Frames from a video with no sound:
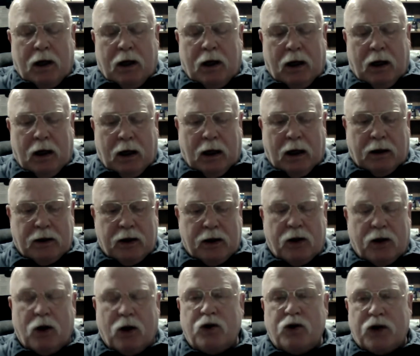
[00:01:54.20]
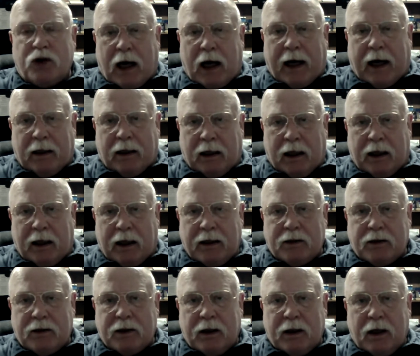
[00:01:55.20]

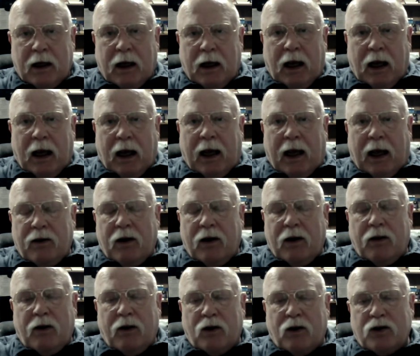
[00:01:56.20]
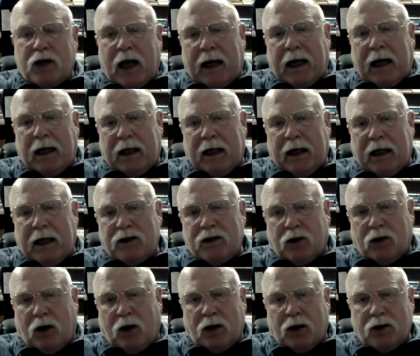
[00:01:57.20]
guidelines. And those guidelines
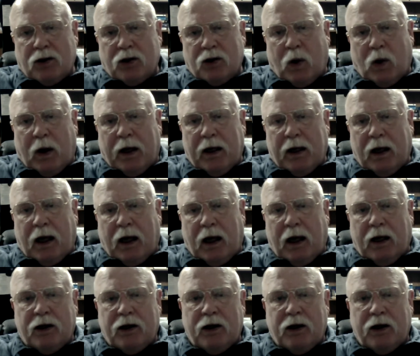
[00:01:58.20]
are also a